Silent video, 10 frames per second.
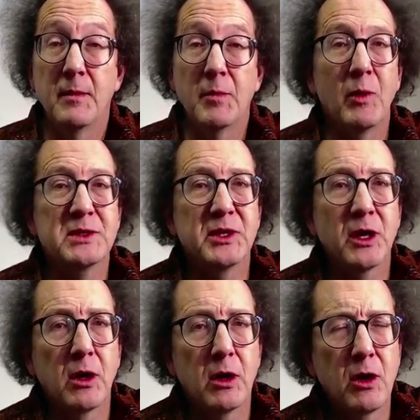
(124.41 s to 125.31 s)
But was it
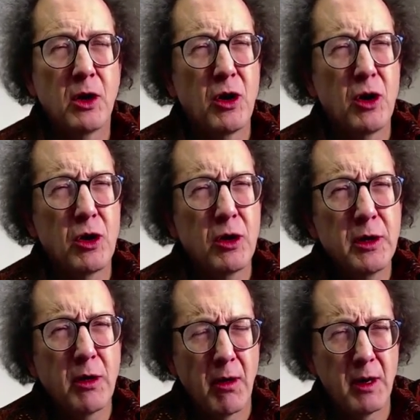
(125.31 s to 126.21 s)
a
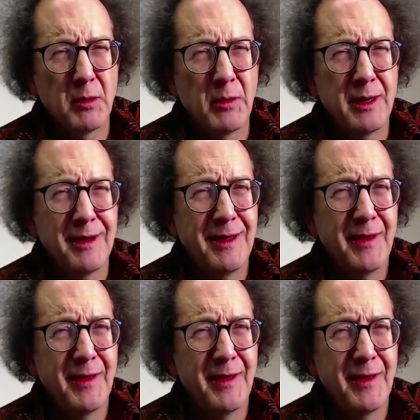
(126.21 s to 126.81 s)
good argument